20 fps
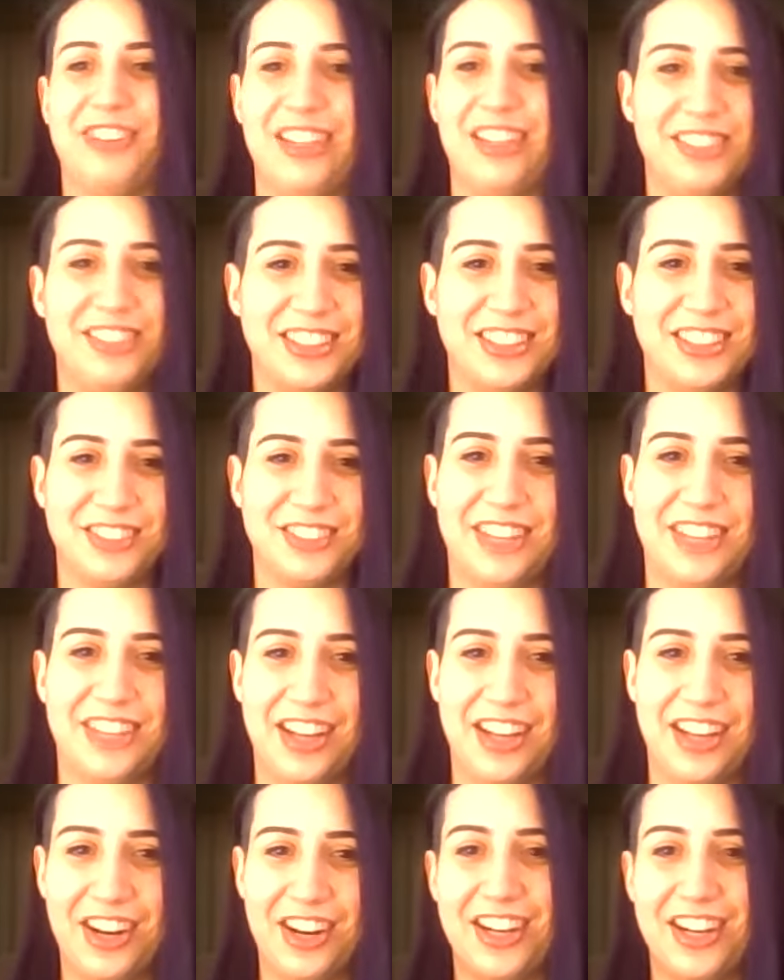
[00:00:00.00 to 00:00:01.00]
years of like
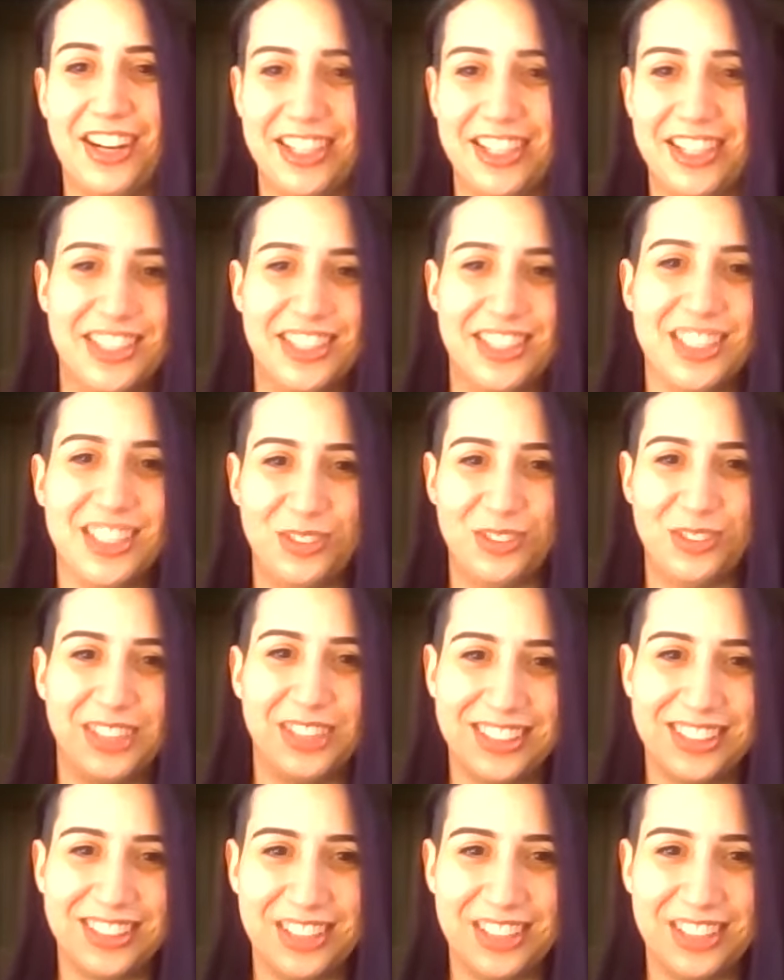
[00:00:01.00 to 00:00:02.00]
hard-earned
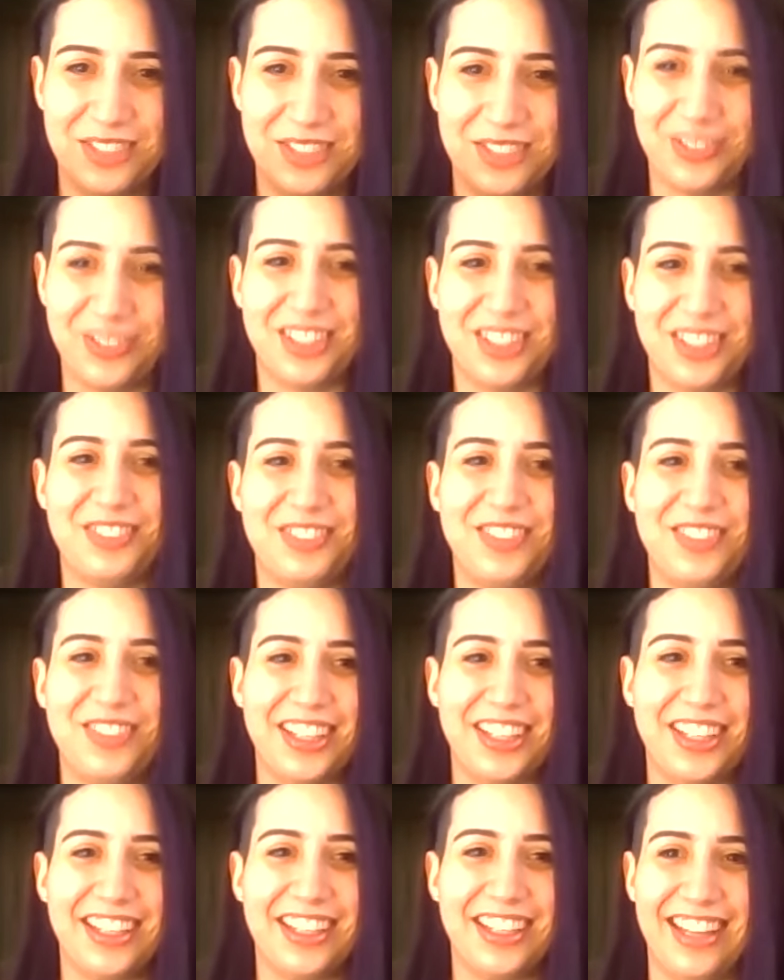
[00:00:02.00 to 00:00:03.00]
wisdom with
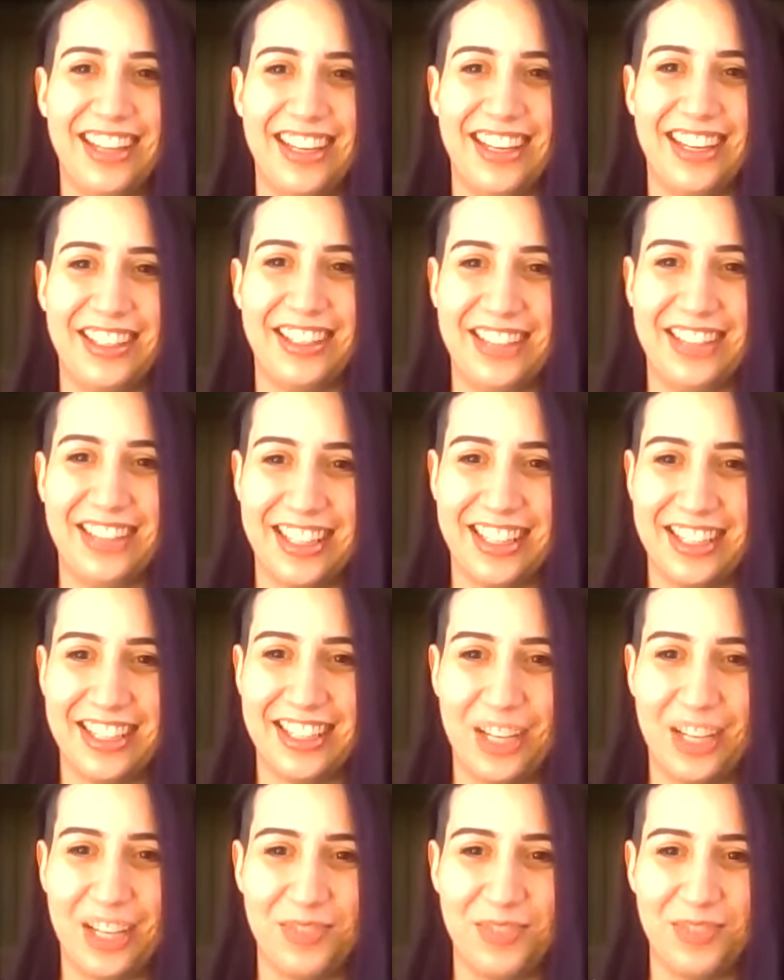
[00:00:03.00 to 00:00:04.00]
me that
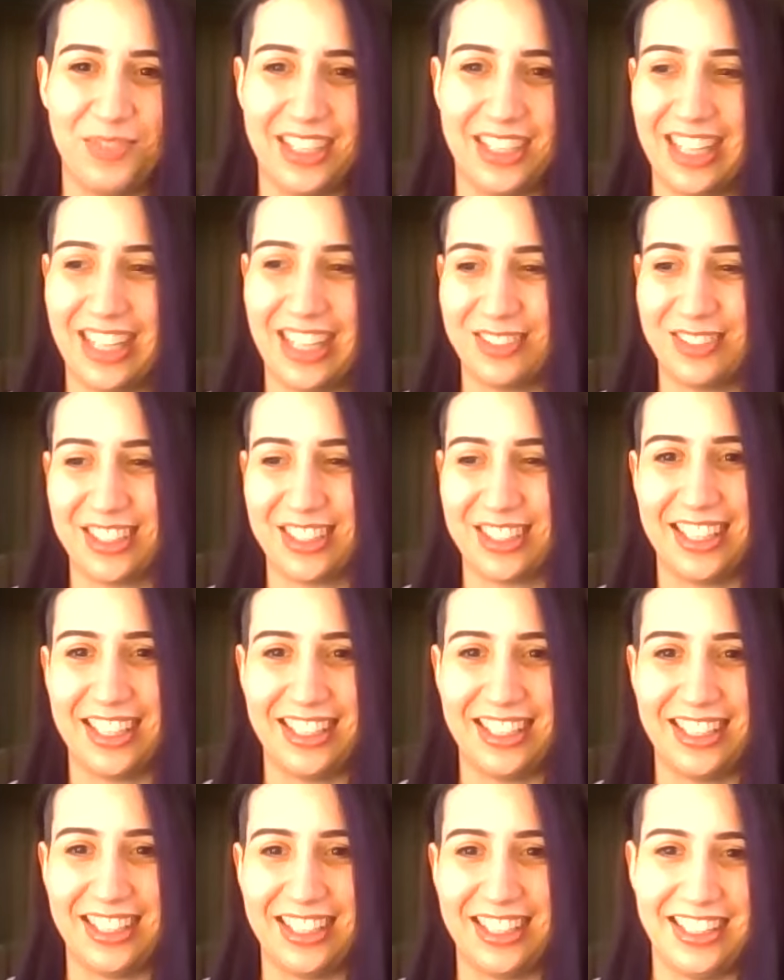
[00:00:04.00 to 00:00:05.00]
cannot be
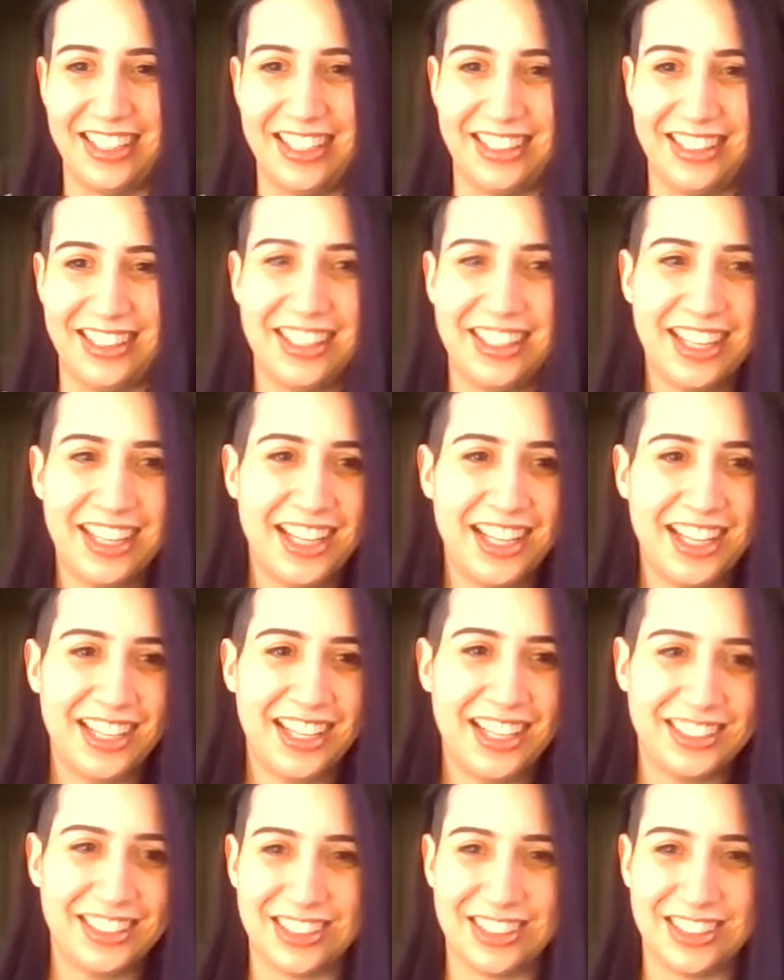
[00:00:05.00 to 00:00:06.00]
encapsulated in
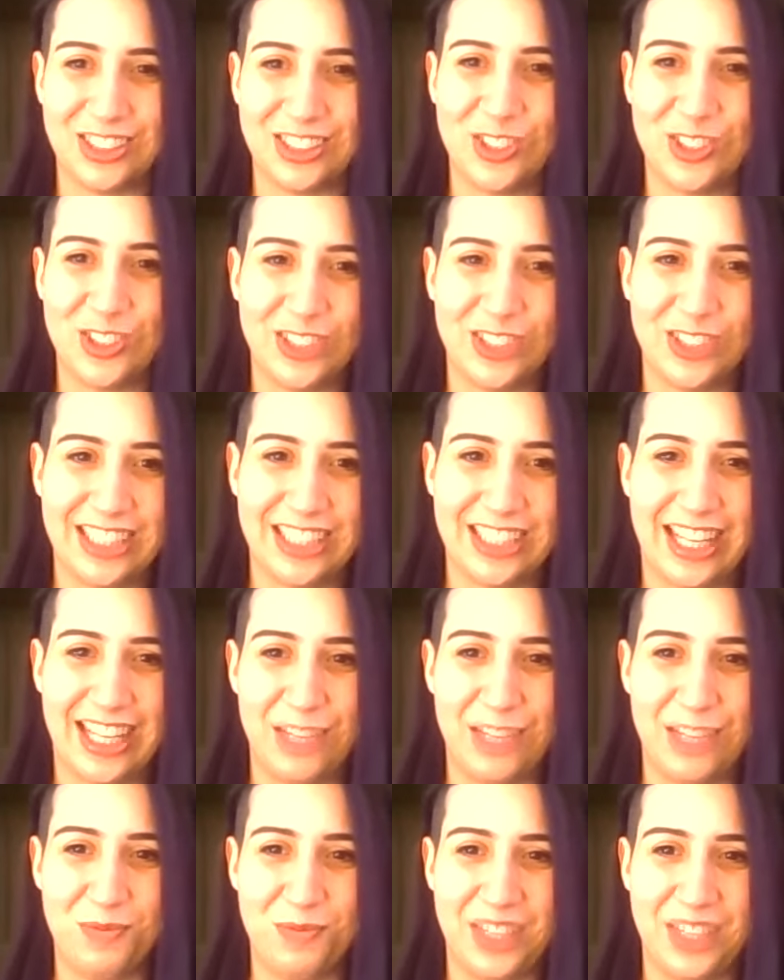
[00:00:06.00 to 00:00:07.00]
such a short
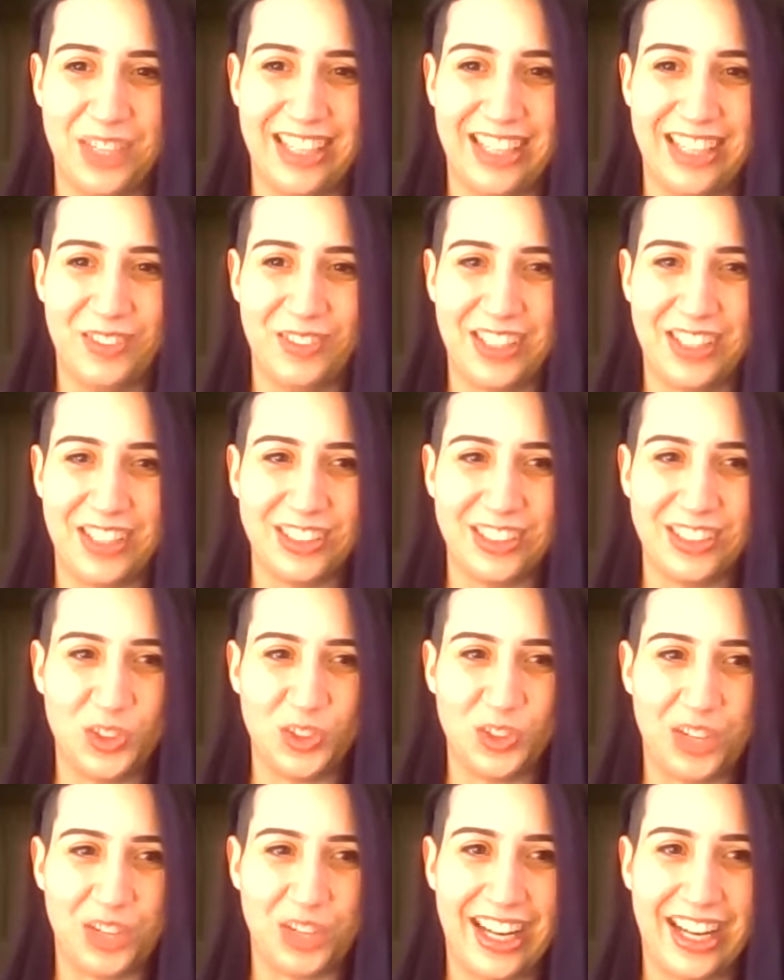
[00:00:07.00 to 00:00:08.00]
time, but we can
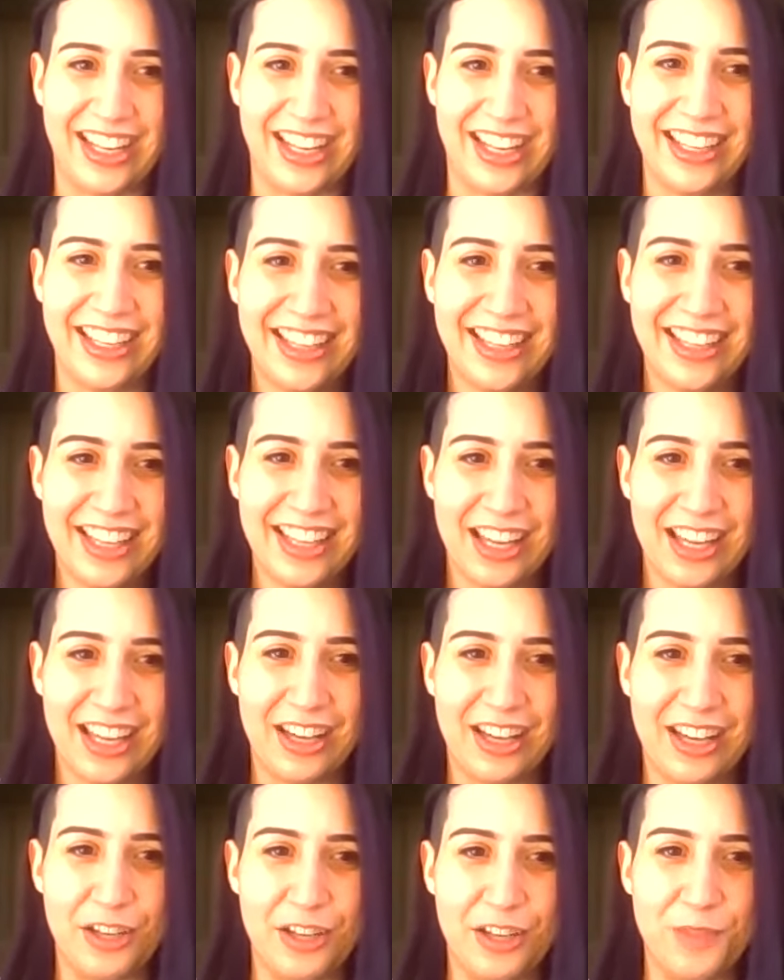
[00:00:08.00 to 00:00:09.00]
try.
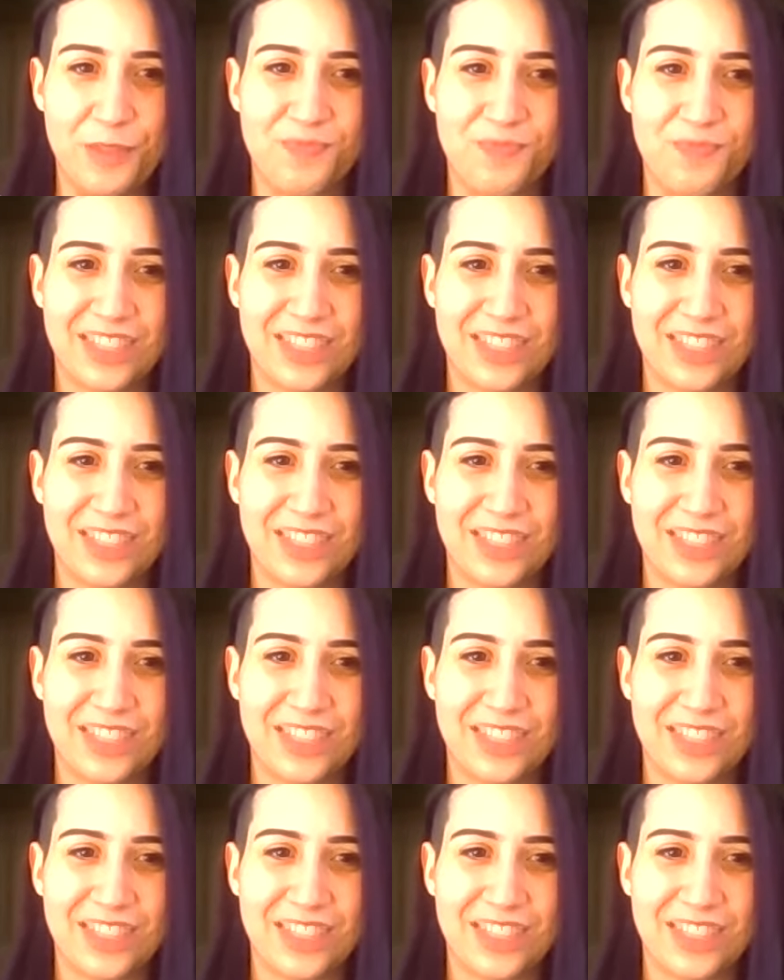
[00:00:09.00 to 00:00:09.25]
I